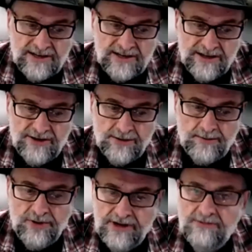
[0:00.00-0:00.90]
They're
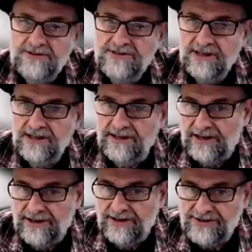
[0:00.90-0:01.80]
pretty
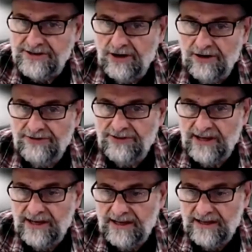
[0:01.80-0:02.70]
resilient. And so if
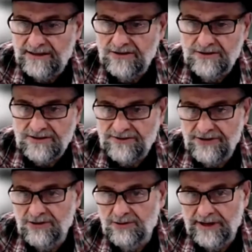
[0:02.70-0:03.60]
they lose a
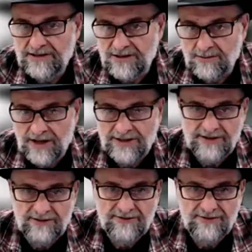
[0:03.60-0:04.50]
few weeks or a month
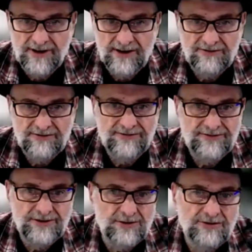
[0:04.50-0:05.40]
of
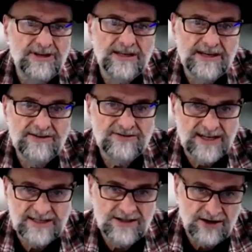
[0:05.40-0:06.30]
green leaves,
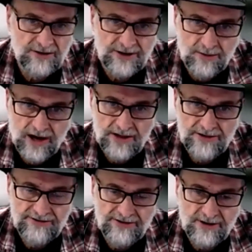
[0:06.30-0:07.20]
that's not going to bother
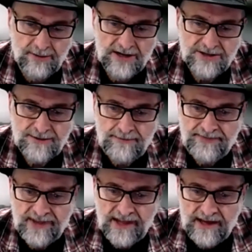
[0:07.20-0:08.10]
it very much.
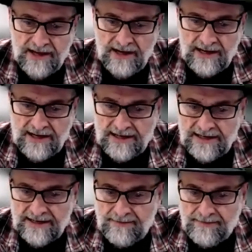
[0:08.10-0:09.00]

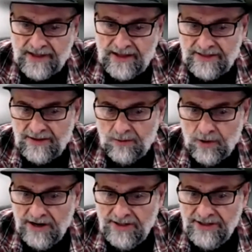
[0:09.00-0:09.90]
The
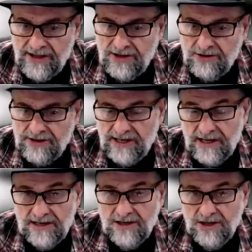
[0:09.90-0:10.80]
one thing you
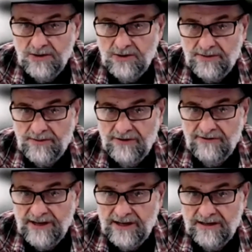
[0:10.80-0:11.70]
can do with
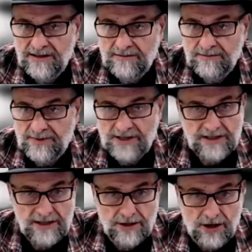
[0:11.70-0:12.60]
moving
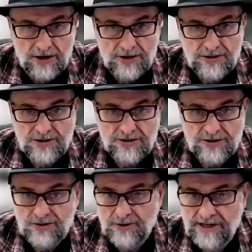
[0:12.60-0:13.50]
particularly larger
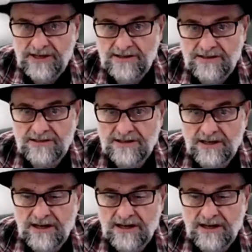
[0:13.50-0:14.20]
trees